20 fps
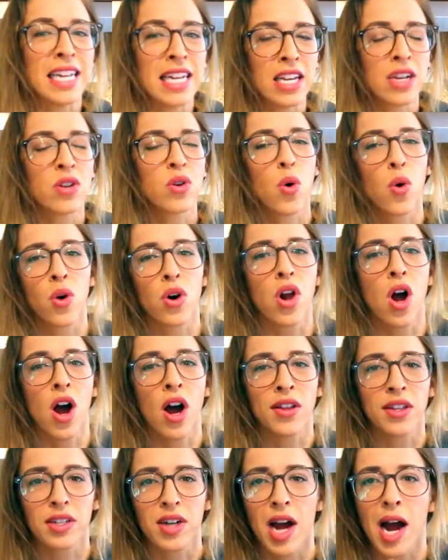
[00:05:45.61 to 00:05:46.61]
eating corn
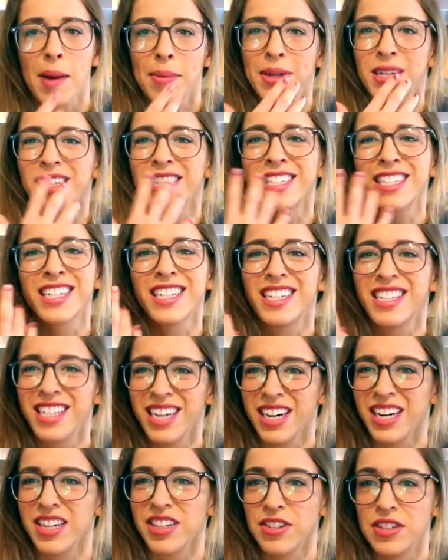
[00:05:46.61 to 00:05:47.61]
on the cob because it gets
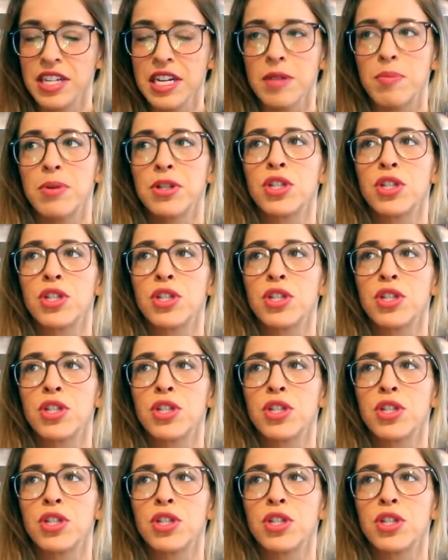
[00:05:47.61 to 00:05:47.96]
stuck in your teeth,